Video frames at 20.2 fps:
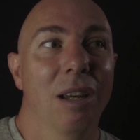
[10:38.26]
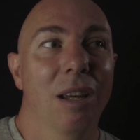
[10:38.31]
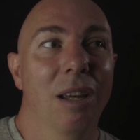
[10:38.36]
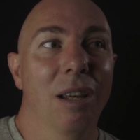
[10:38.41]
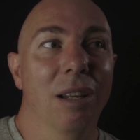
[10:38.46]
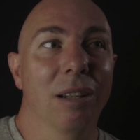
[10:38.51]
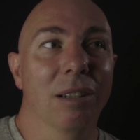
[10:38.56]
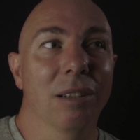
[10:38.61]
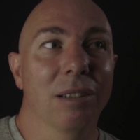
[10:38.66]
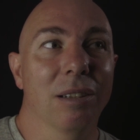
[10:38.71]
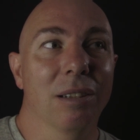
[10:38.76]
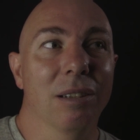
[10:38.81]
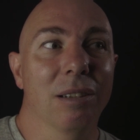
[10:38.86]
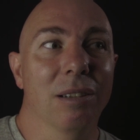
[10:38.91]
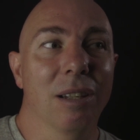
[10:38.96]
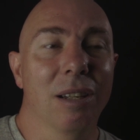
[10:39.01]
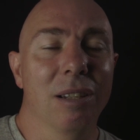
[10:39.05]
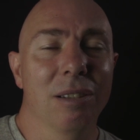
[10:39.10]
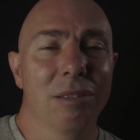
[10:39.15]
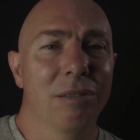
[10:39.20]
and
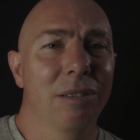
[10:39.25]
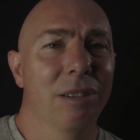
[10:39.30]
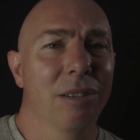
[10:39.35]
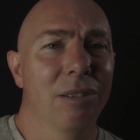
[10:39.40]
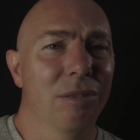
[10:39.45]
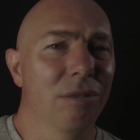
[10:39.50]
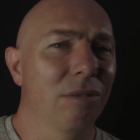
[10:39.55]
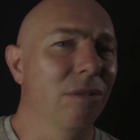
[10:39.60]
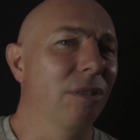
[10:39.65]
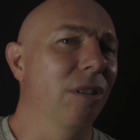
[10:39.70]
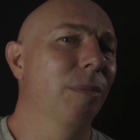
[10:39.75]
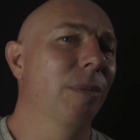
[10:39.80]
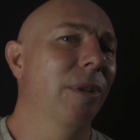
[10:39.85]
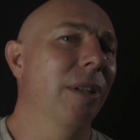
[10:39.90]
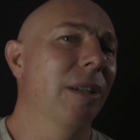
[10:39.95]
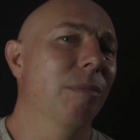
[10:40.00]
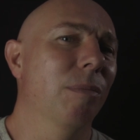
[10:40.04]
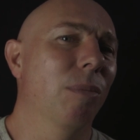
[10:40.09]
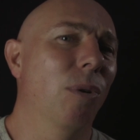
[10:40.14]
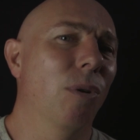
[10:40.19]
these are
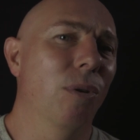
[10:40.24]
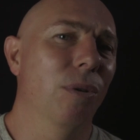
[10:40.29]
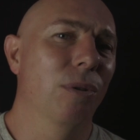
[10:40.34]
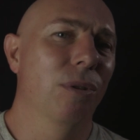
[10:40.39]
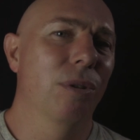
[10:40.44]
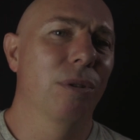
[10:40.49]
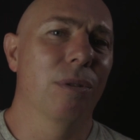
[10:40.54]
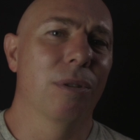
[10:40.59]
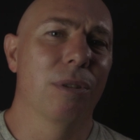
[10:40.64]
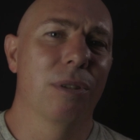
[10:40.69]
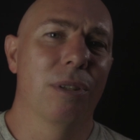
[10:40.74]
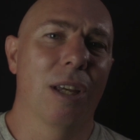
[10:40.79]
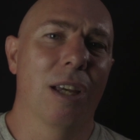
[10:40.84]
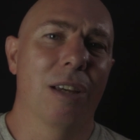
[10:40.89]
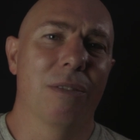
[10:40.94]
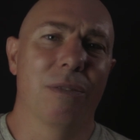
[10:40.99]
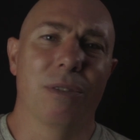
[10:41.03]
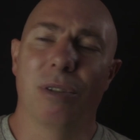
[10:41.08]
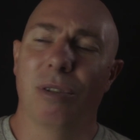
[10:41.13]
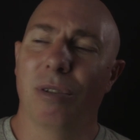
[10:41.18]
extremely important to us. They
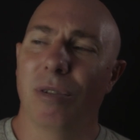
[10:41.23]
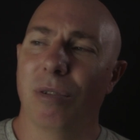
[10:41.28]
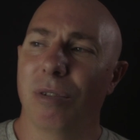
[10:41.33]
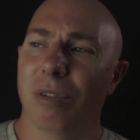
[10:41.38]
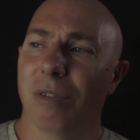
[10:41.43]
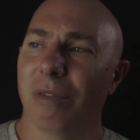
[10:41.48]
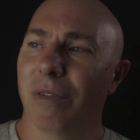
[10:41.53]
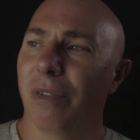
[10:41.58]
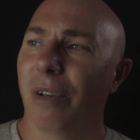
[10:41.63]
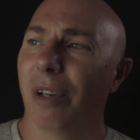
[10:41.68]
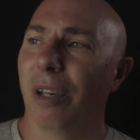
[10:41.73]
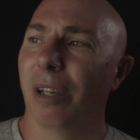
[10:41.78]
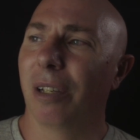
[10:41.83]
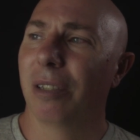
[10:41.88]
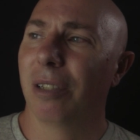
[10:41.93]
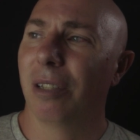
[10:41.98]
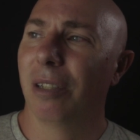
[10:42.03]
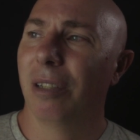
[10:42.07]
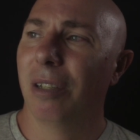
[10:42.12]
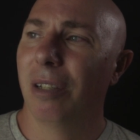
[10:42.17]
have a huge
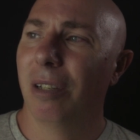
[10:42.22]
effect.